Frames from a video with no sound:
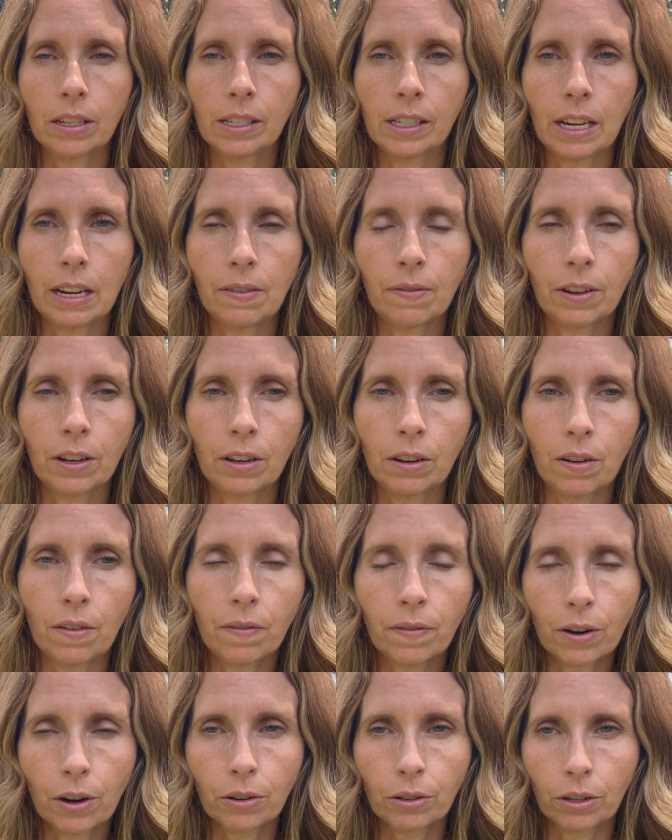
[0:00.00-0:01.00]
even
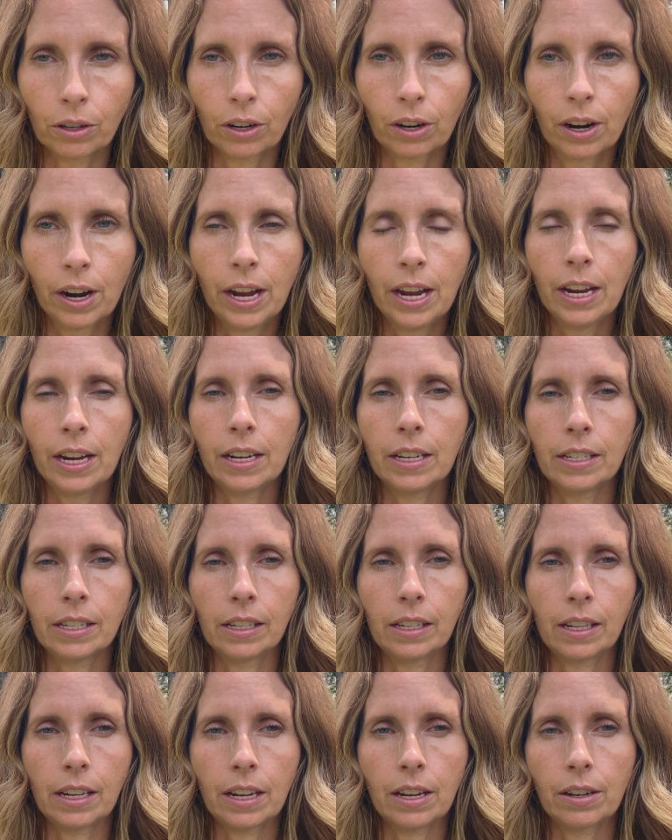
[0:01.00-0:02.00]
further into
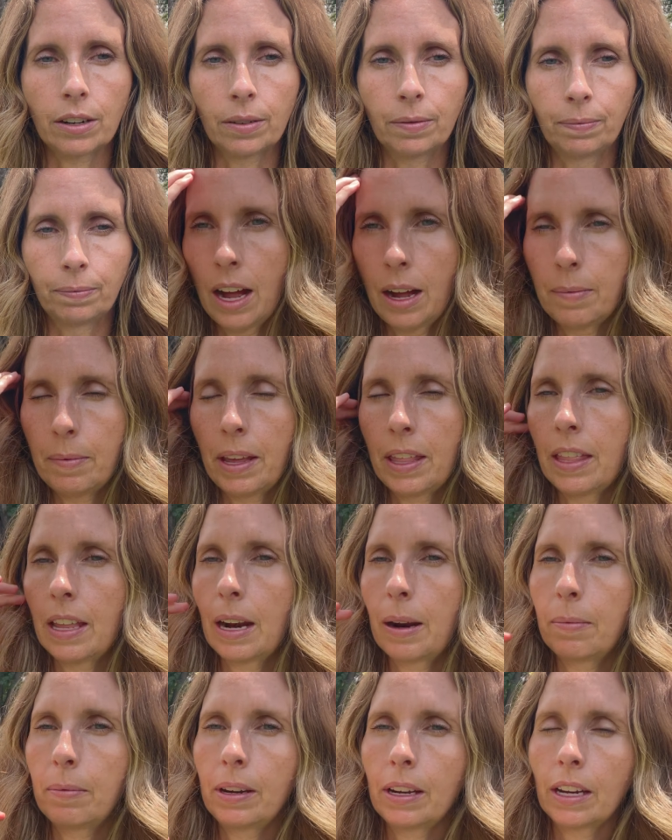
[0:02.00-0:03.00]
the year. And then
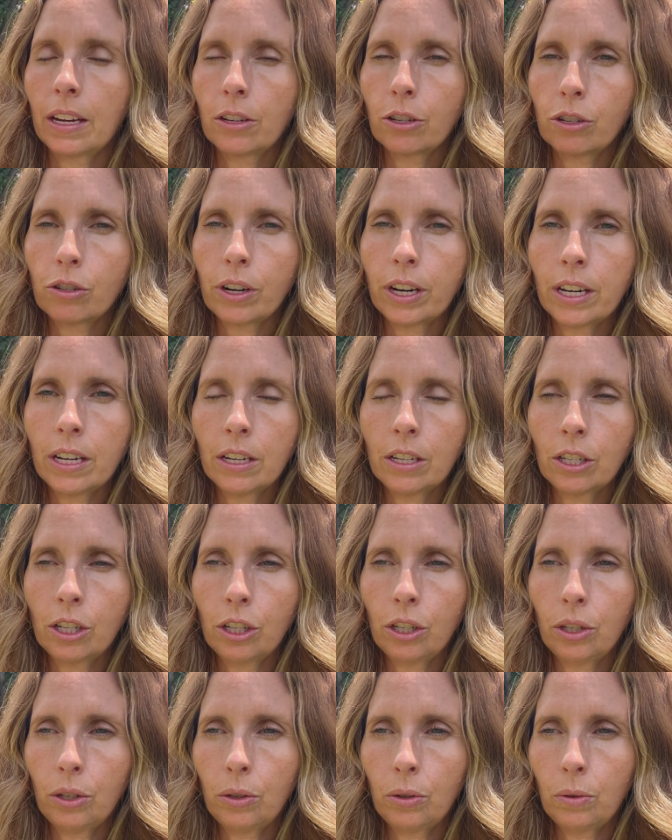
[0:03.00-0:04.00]
I'm going to get straight
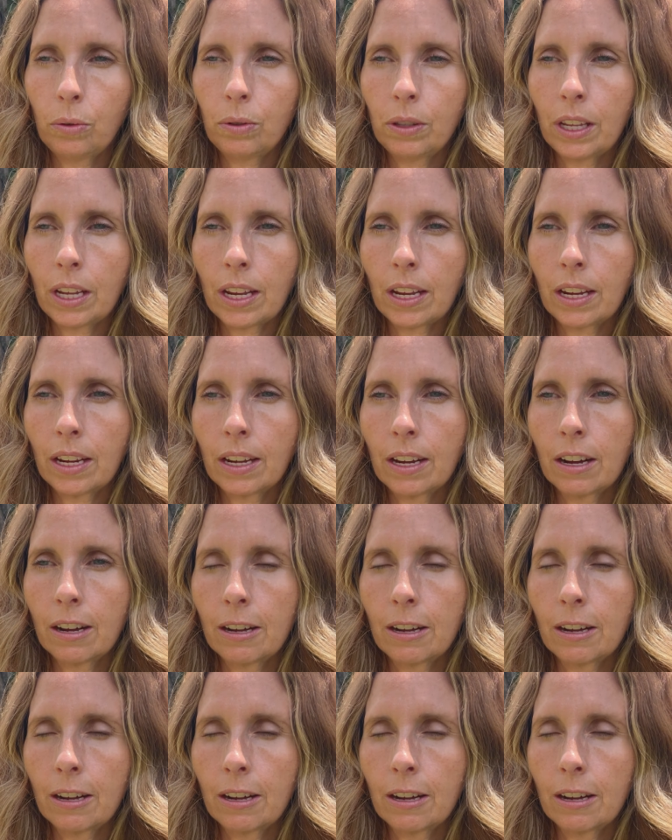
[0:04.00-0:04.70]
into the